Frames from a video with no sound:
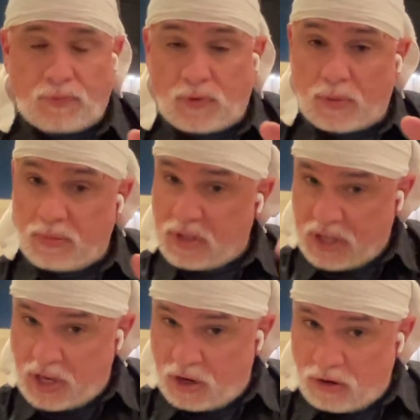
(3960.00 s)
from
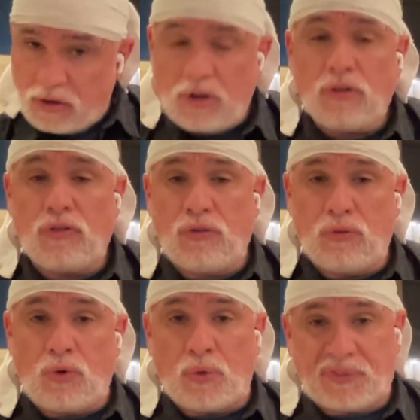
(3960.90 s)
here
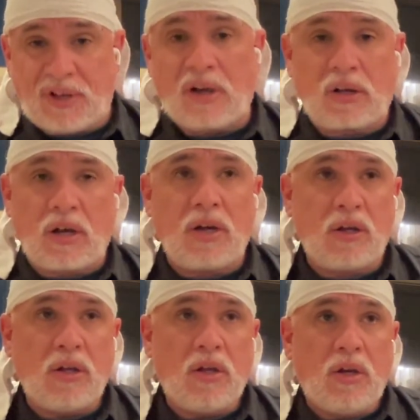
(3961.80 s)
to Osaka,
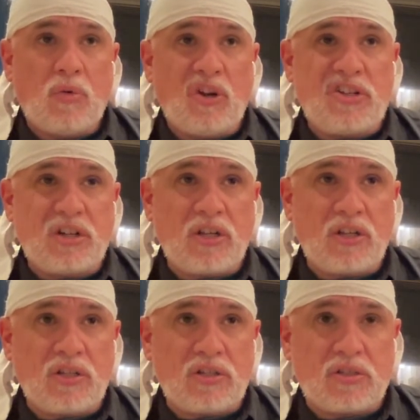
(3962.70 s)
which
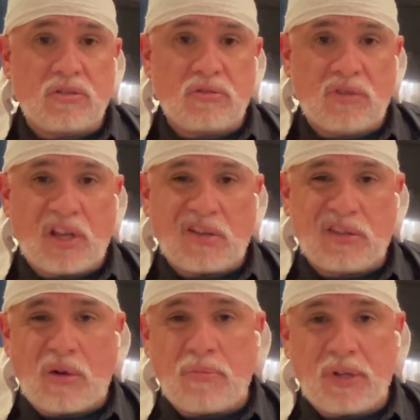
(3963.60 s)
is like,
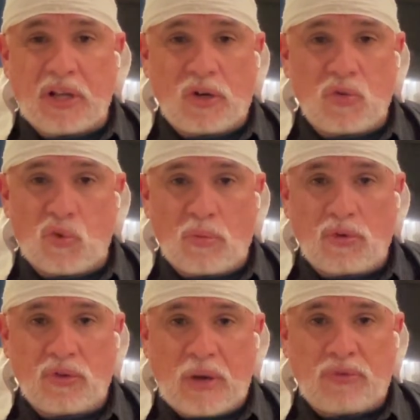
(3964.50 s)
that would be like a
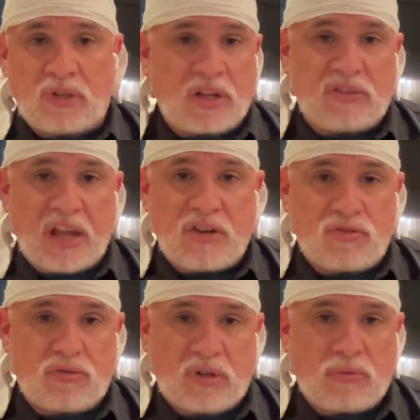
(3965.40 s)
normal, that was like a day,
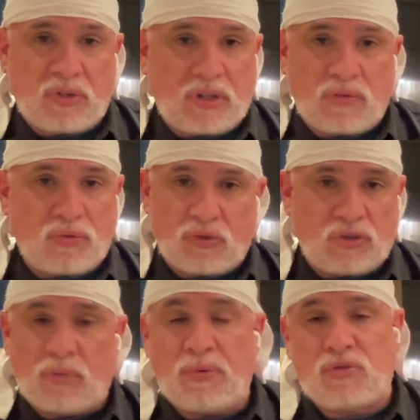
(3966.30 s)
that was like a
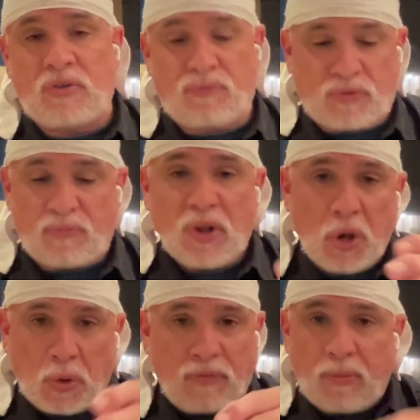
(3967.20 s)
simple trip from
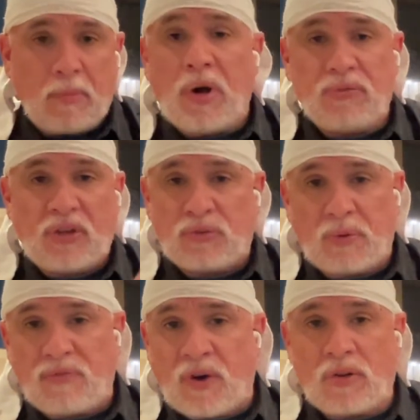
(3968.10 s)
going from my mom's house to
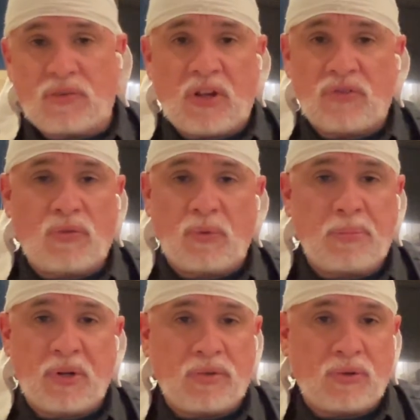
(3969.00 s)
my father's house over in
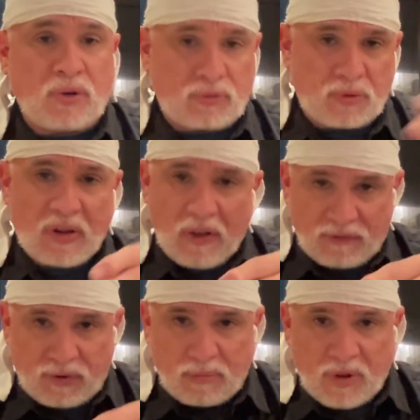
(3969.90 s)
Pendleton, Oregon.
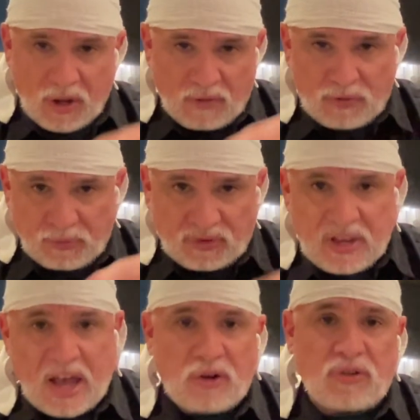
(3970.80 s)
From
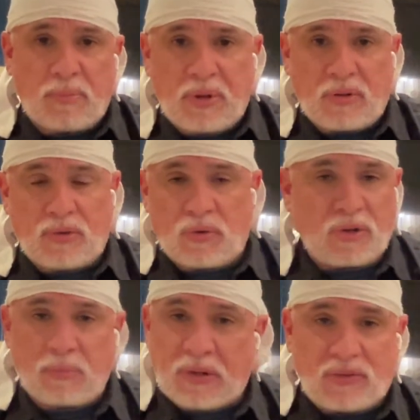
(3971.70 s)
Seattle to Pendleton,
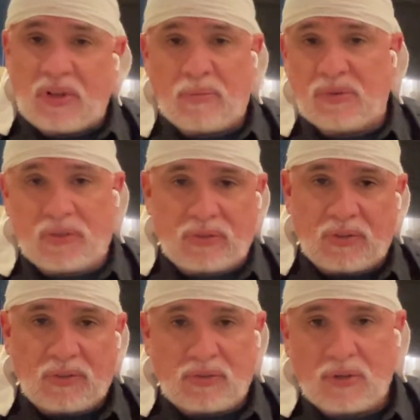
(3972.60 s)
Oregon, it's about the same
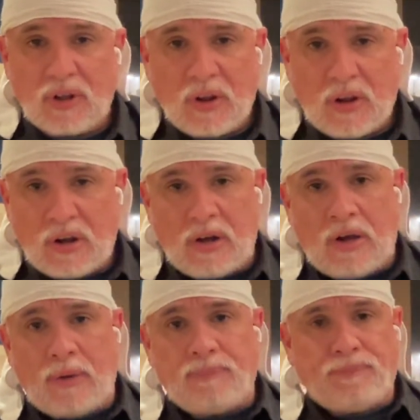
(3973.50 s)
distance.
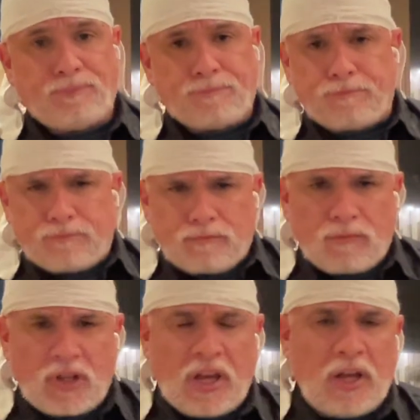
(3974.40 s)

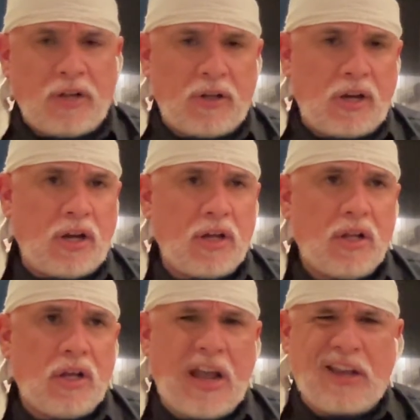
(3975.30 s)
And I
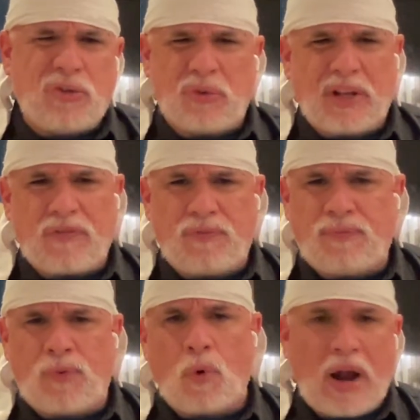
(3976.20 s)
could do it like
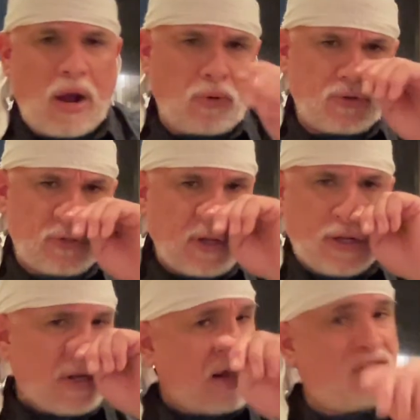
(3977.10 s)
4 hours, and
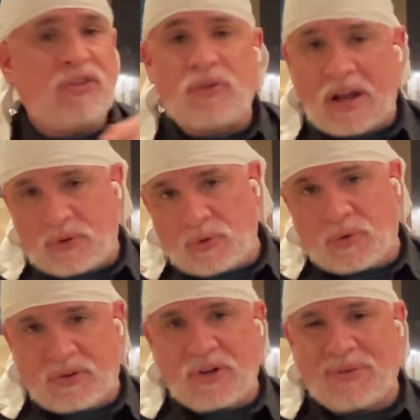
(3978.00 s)
I can do it
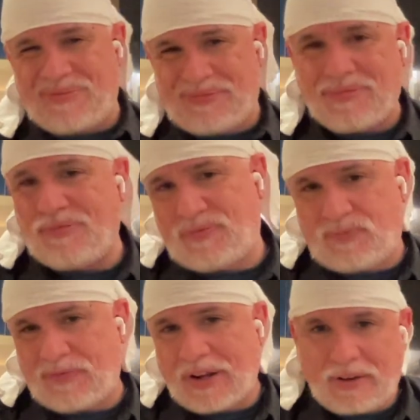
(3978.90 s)
over here.
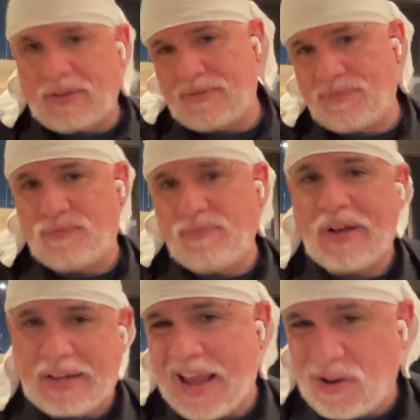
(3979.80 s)

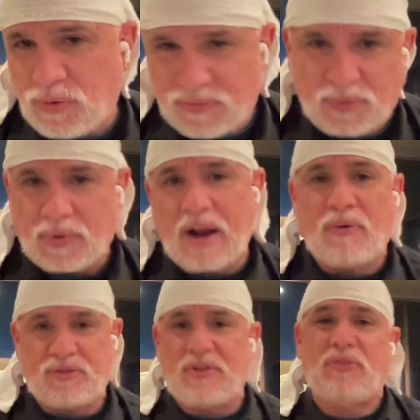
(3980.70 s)
I can do it in 4
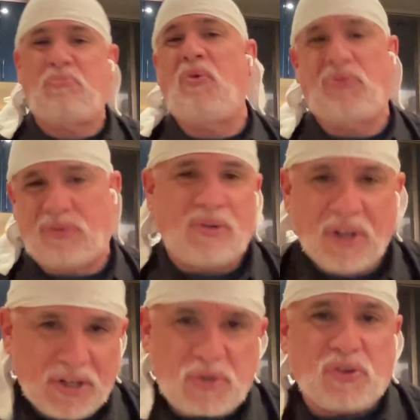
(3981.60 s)
hours. You're not supposed to. You
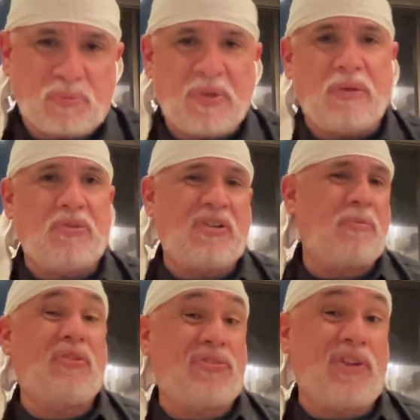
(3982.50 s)
go to speed limit, it takes
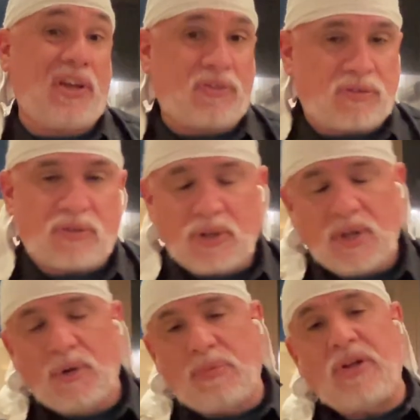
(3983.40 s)
about 6,
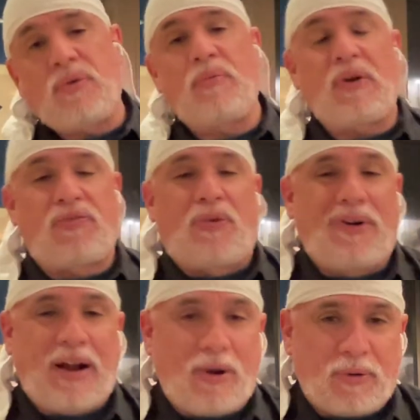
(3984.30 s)
but I do it in about
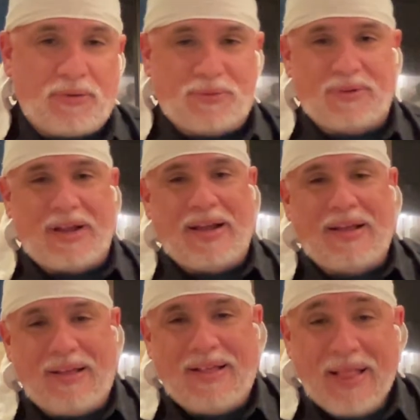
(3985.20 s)
4 hours. So
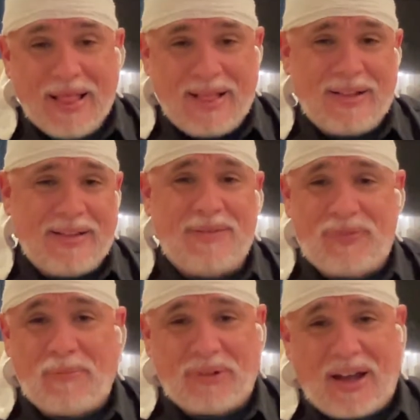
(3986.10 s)

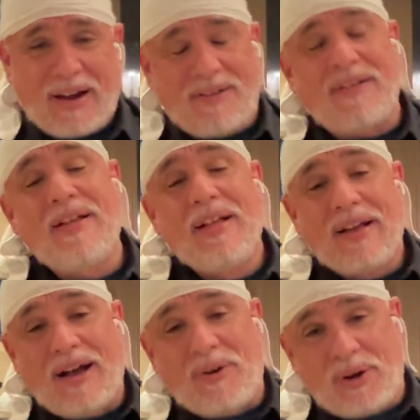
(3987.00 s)
if I'm tired,
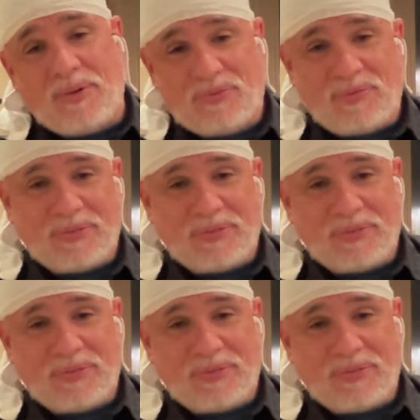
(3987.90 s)
I'll